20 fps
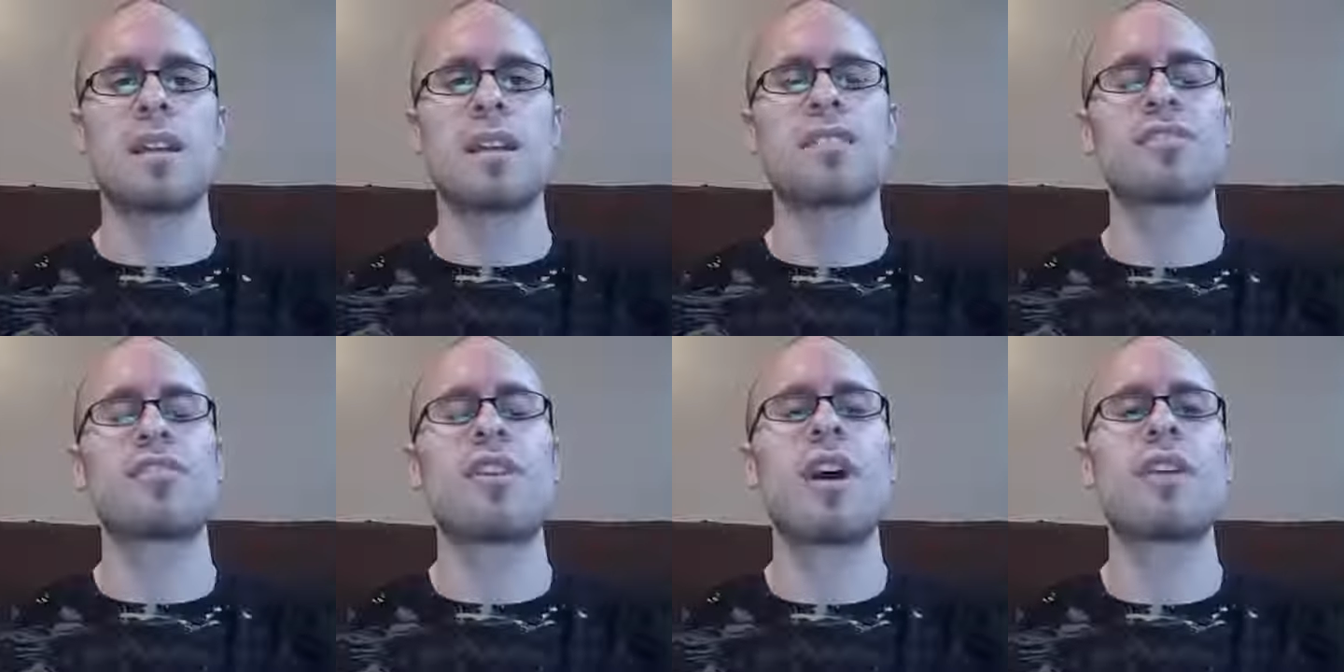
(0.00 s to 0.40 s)

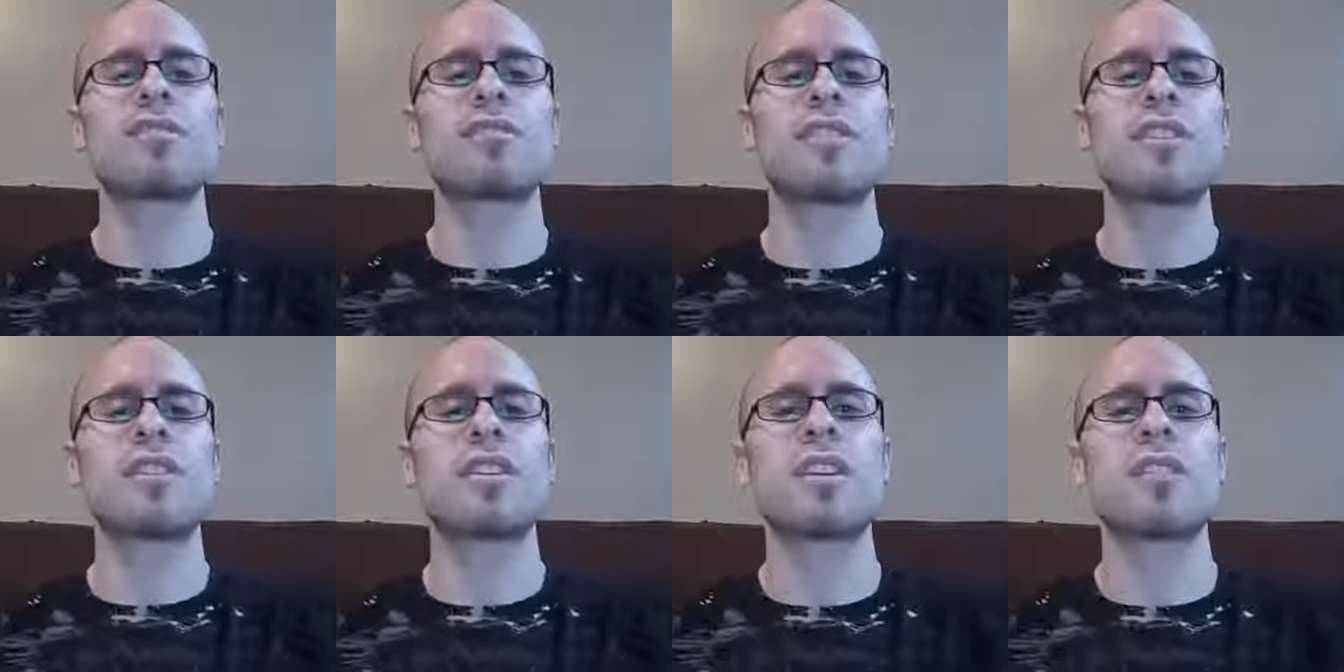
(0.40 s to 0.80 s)
Yeah, so I
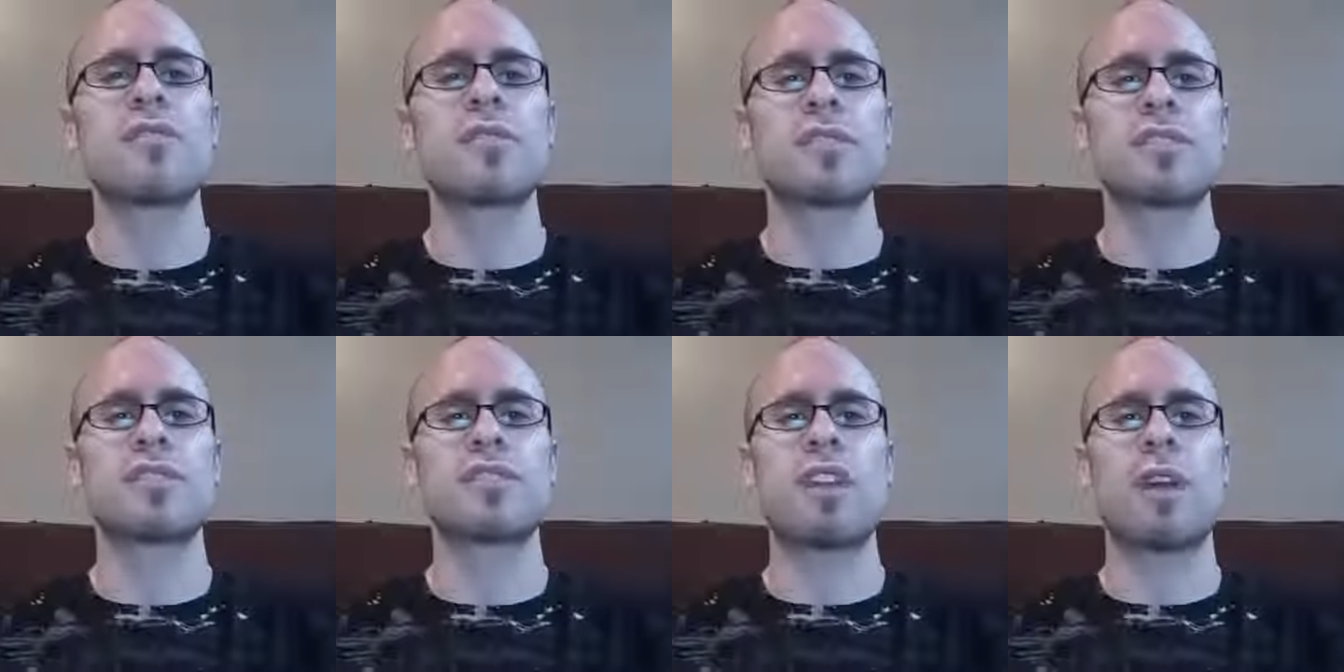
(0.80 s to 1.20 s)
was looking
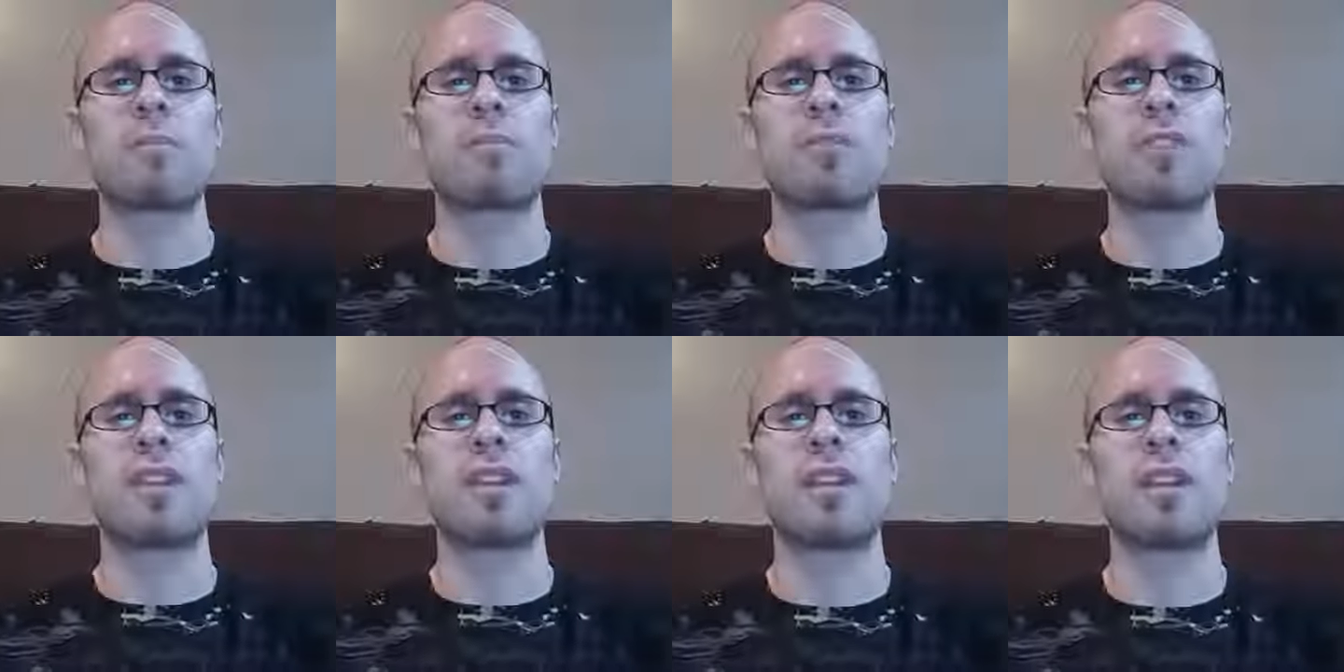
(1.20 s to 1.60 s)
for
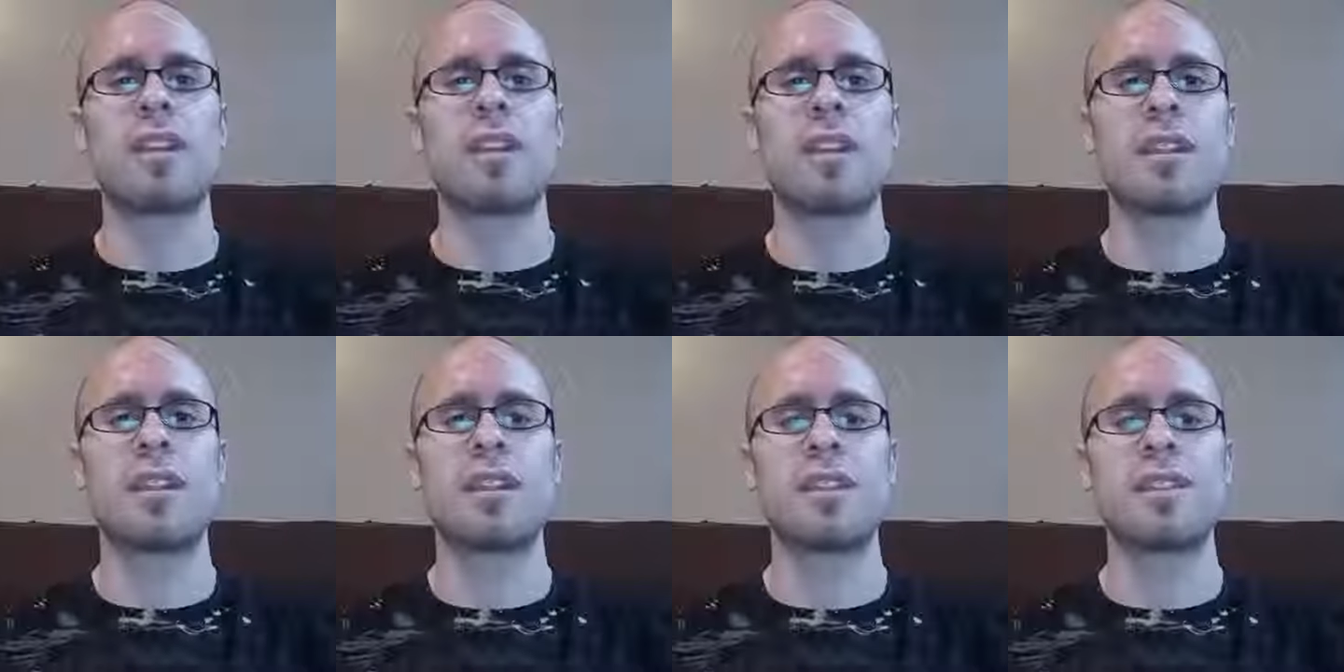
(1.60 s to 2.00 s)

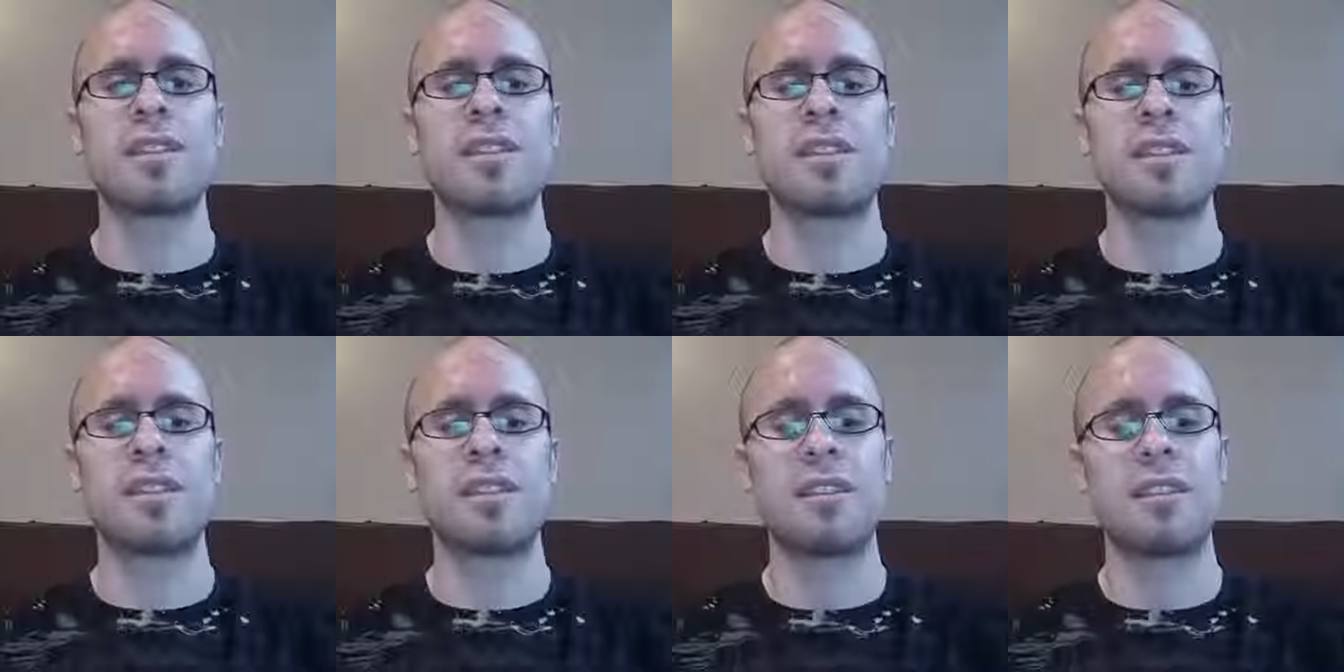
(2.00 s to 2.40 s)
something in,